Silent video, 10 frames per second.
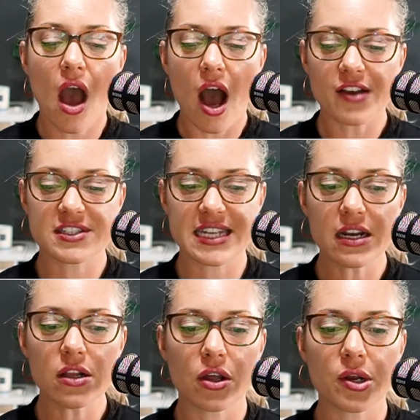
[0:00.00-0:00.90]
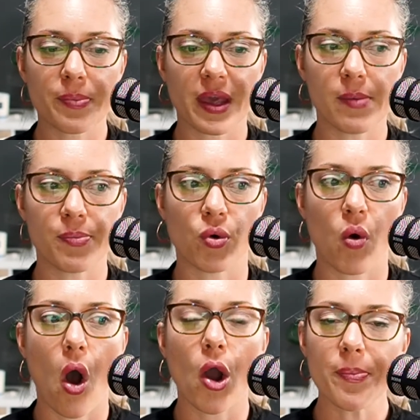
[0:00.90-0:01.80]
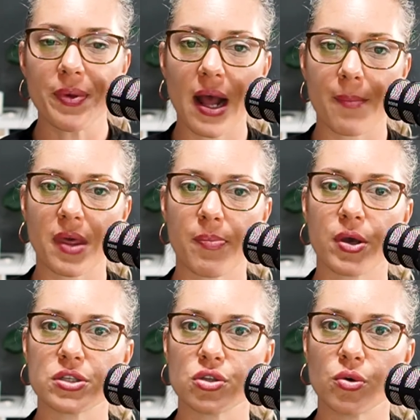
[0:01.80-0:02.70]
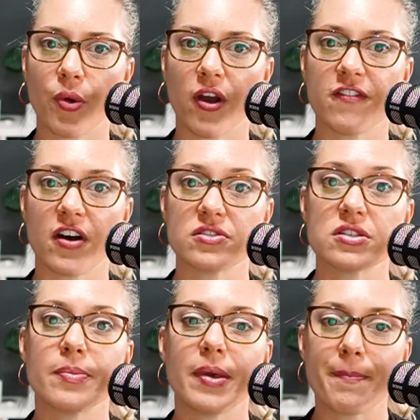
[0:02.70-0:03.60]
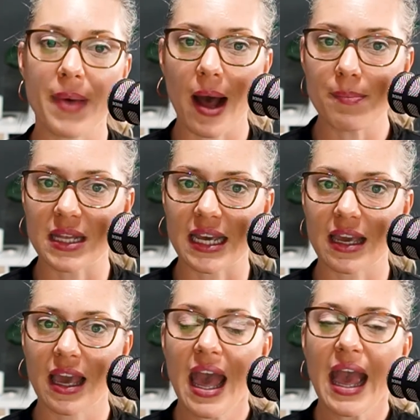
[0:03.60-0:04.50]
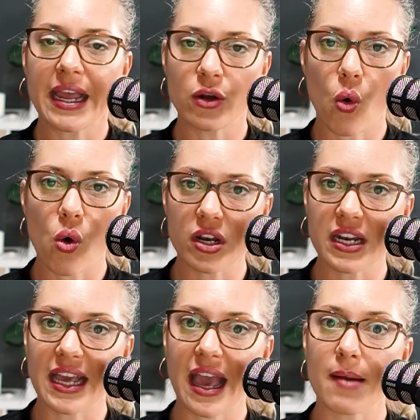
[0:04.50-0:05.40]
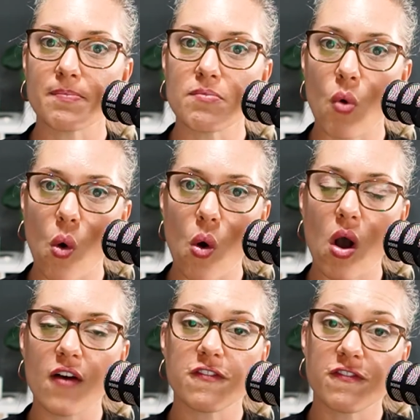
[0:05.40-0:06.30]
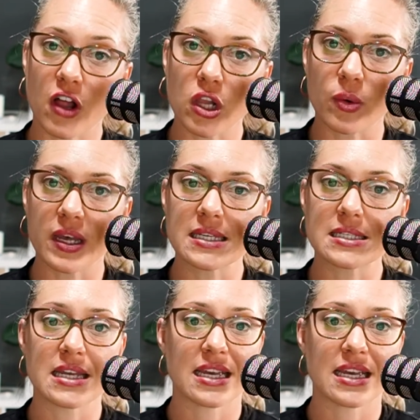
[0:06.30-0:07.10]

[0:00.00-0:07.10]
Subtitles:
I've seen a lot of people open up their personal profiles to be public in order to get more followers,